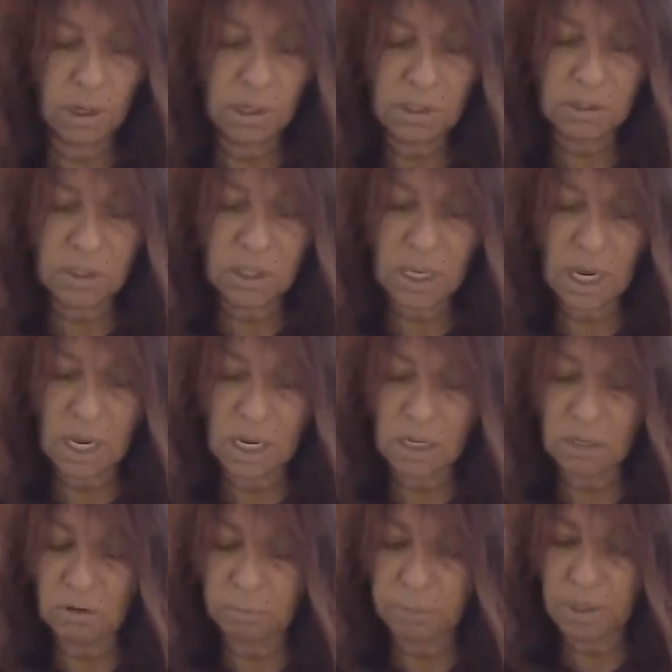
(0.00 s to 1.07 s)
why is the
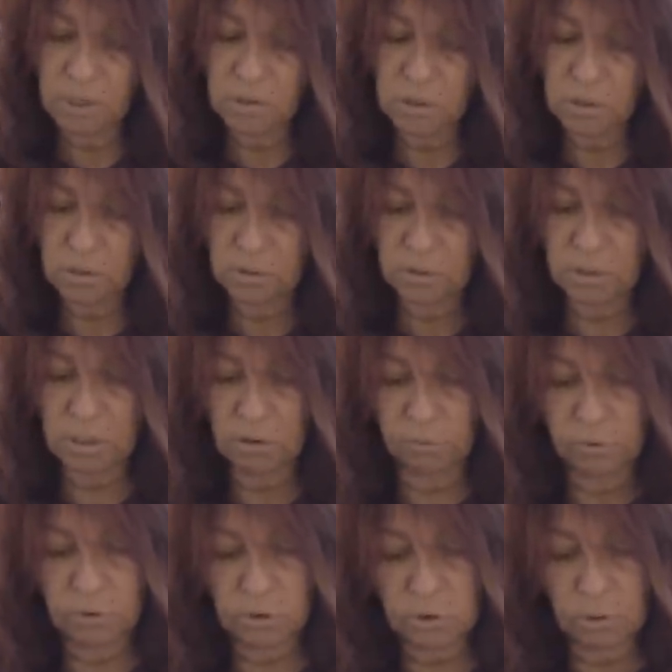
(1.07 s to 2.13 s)
Eight of Pentacles here
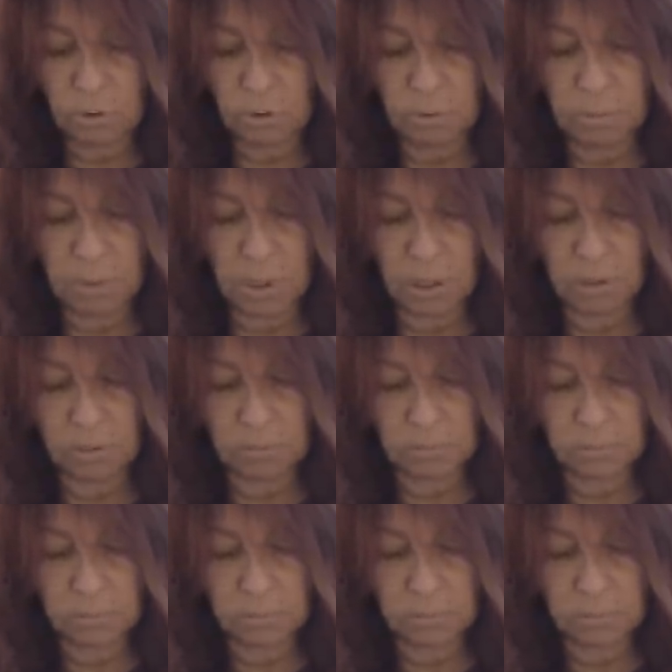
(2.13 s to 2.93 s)
for Scorpio?